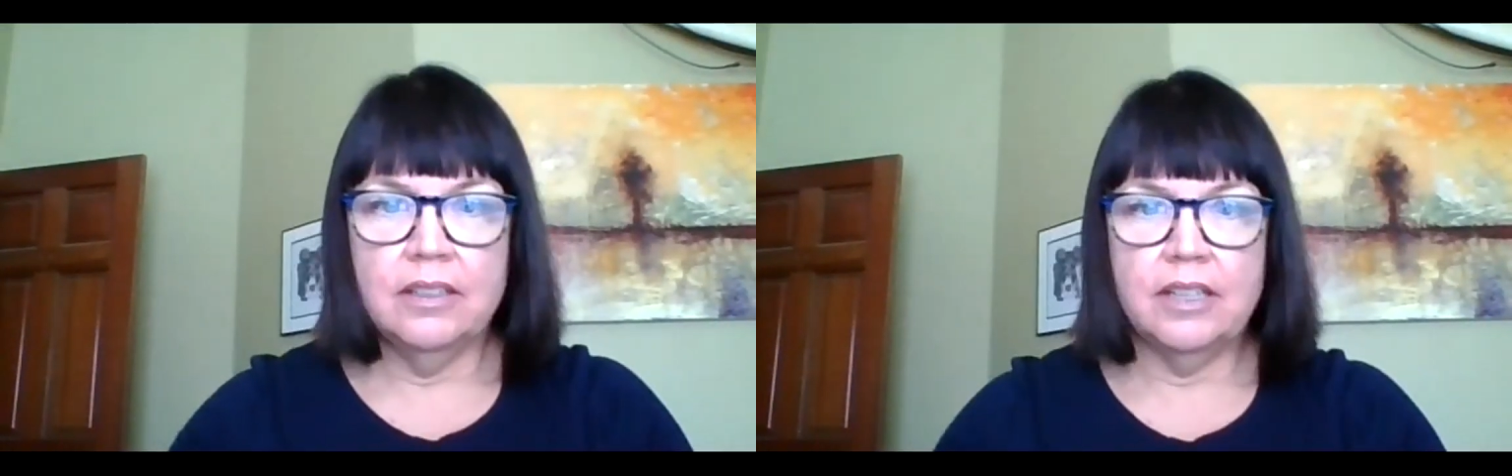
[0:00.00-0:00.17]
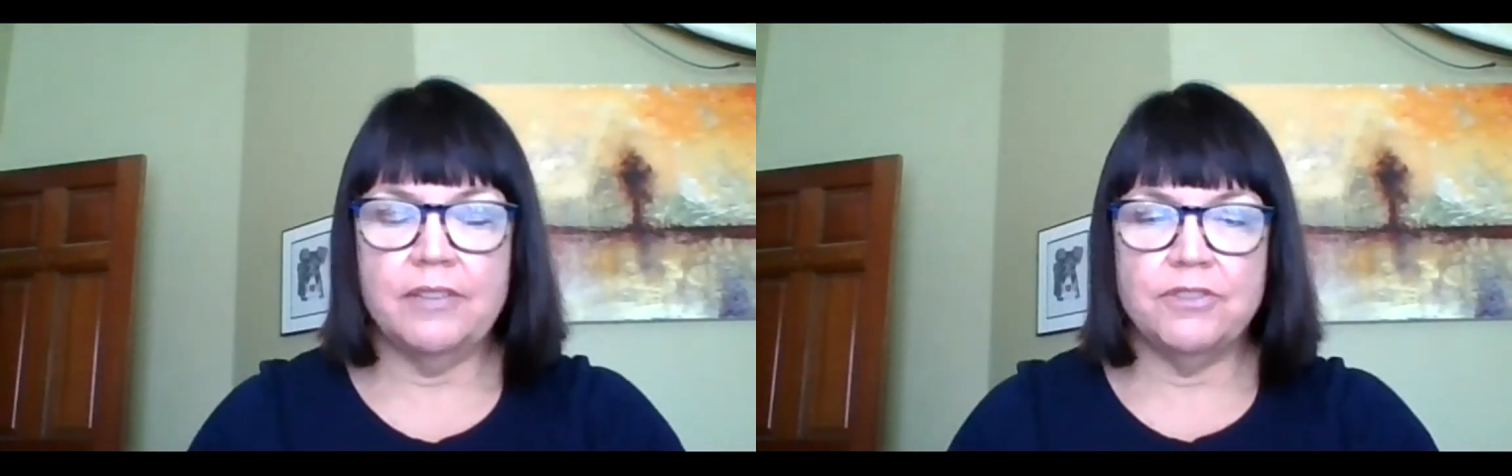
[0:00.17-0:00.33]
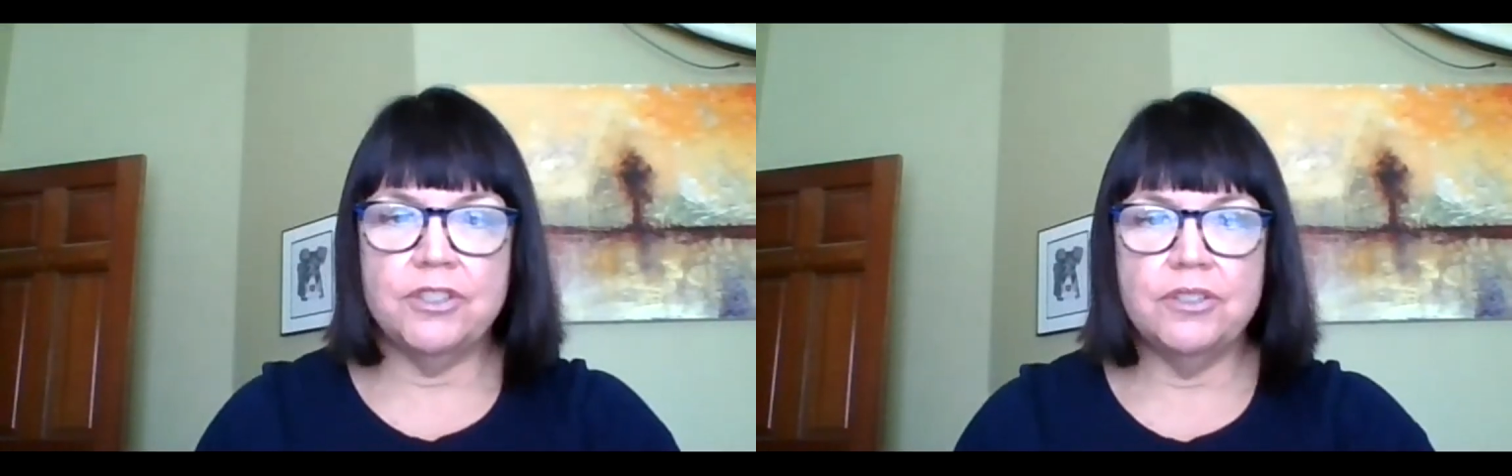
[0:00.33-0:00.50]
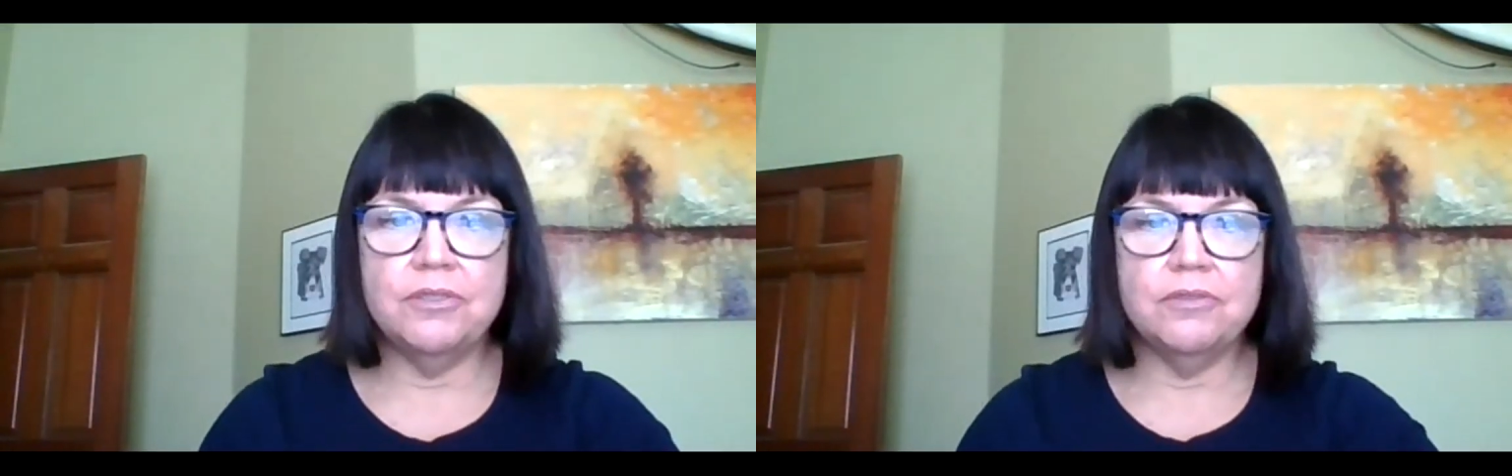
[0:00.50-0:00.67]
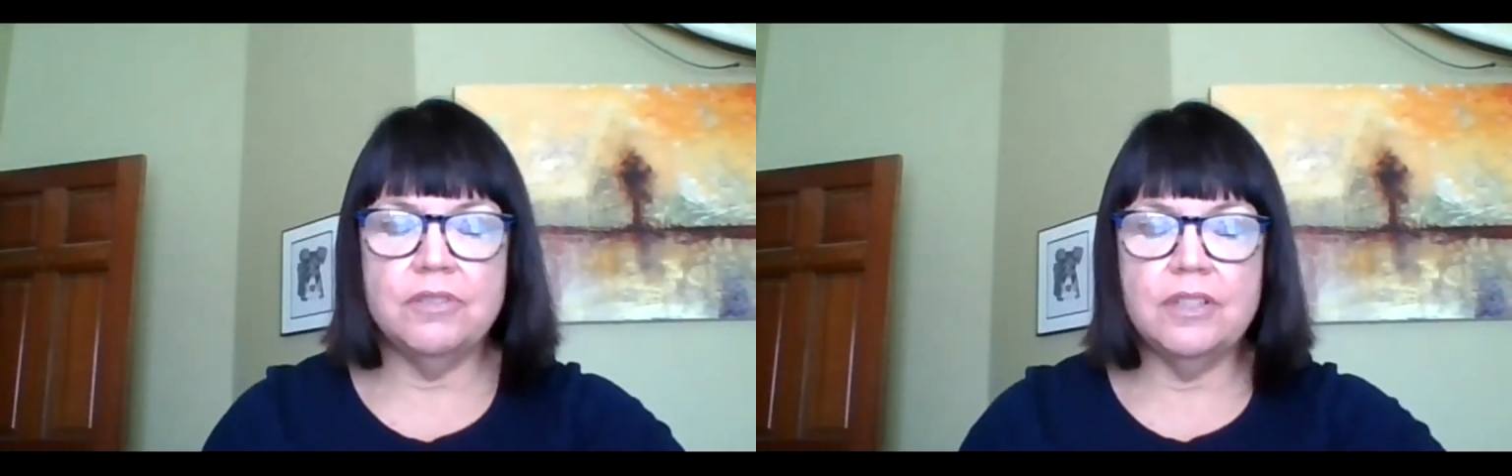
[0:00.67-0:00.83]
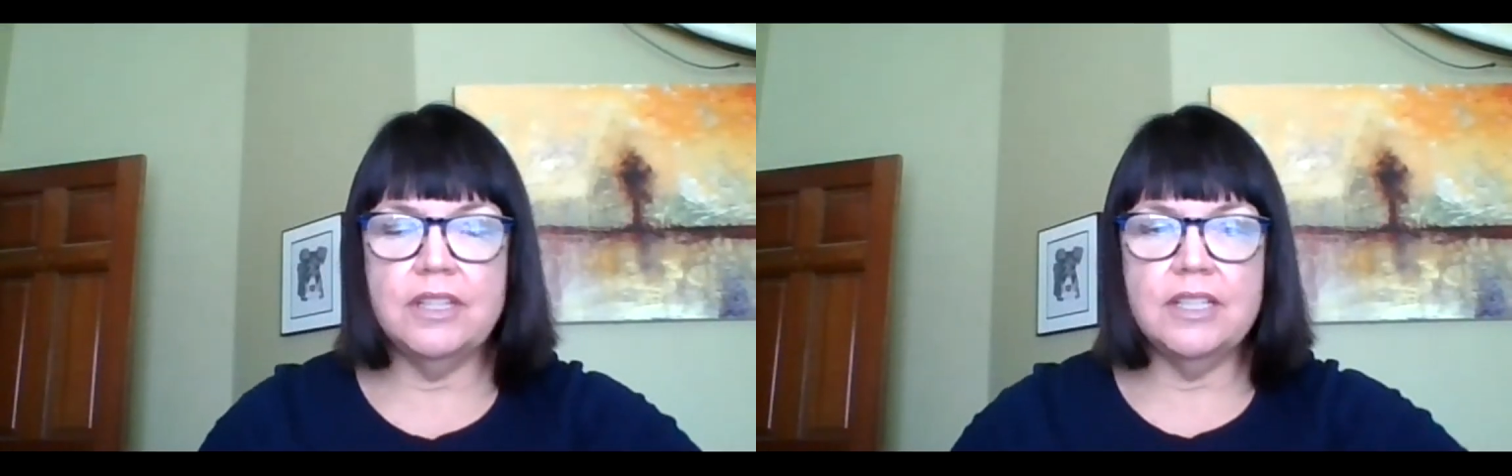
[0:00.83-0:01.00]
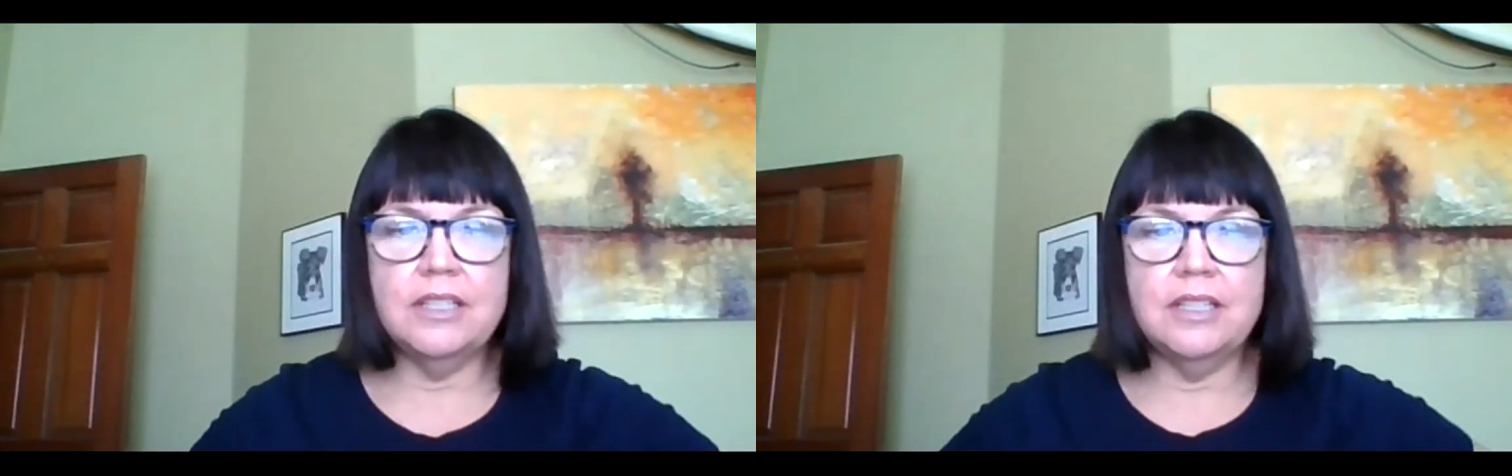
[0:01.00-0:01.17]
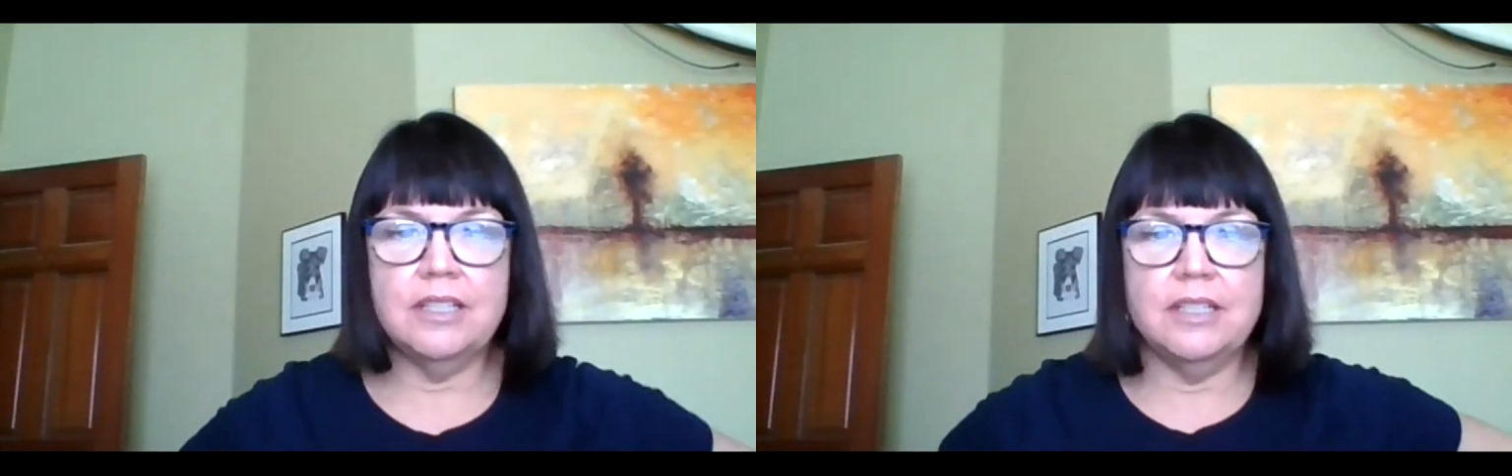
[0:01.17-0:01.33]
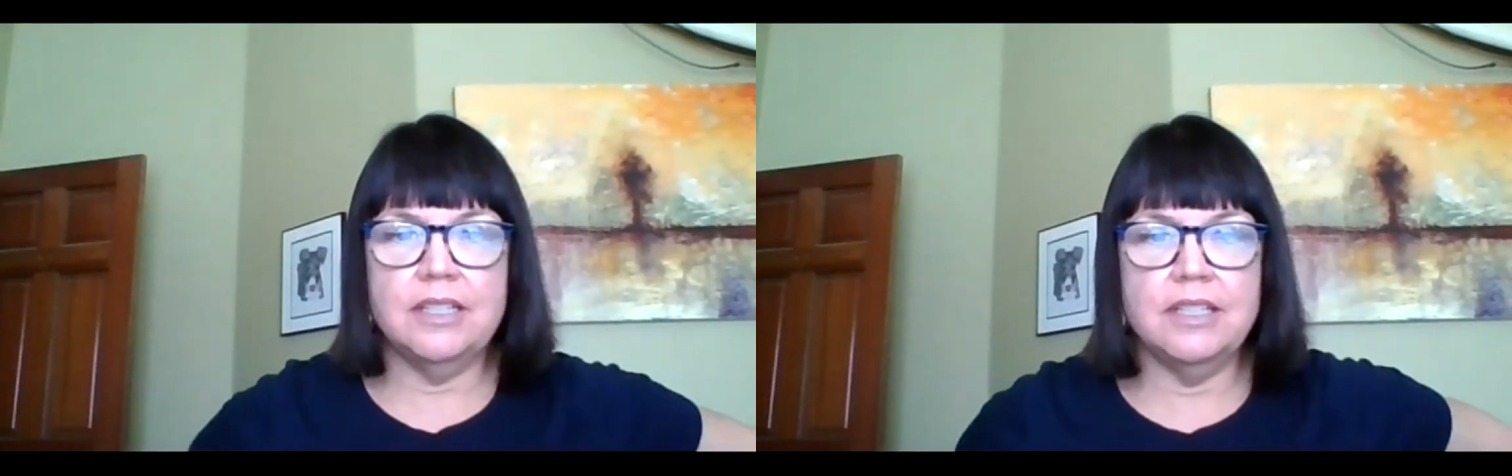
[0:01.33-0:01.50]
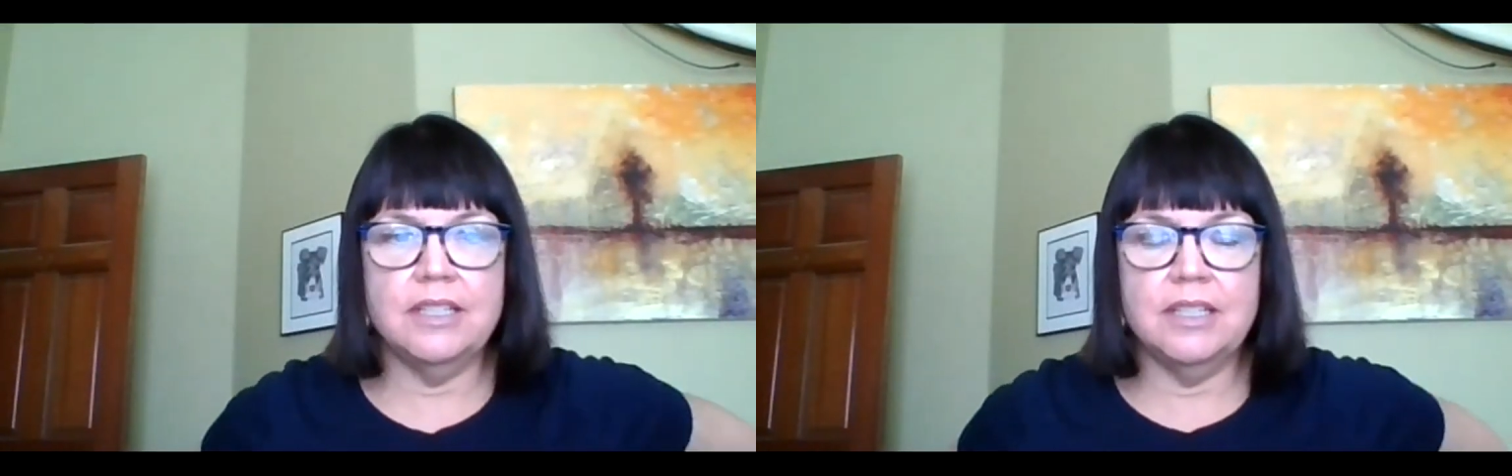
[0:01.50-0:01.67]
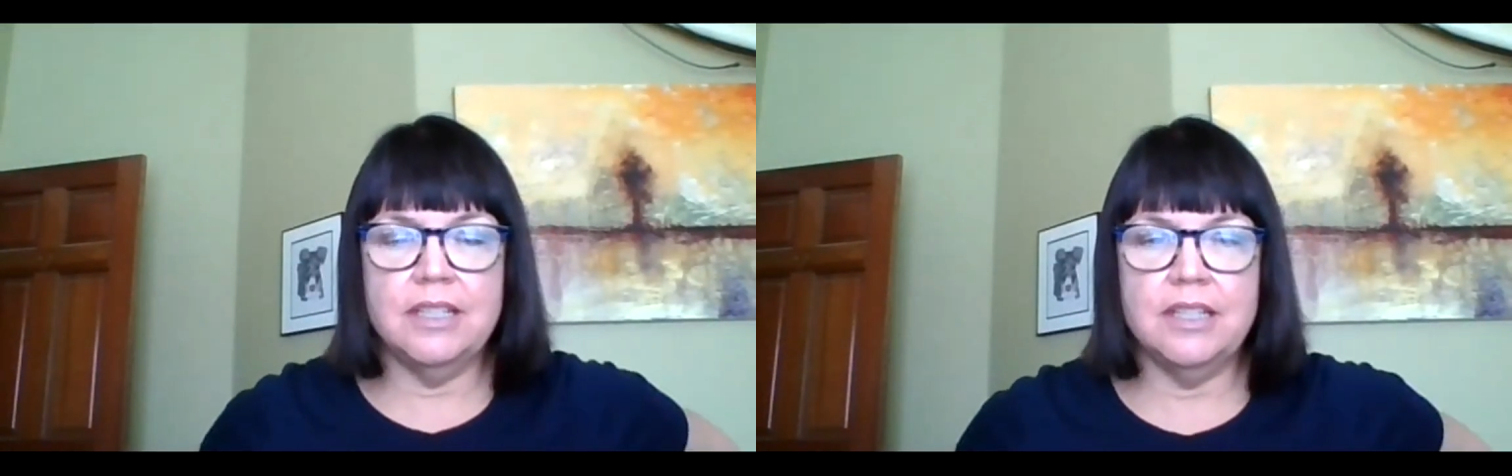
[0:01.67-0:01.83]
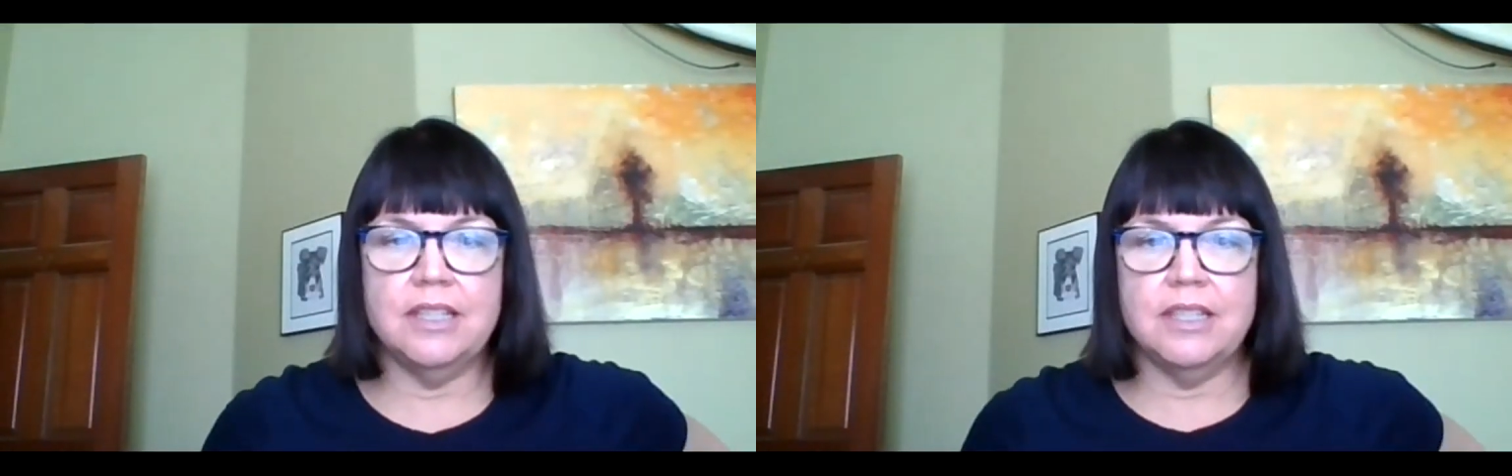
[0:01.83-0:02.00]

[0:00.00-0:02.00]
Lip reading: Good afternoon. This is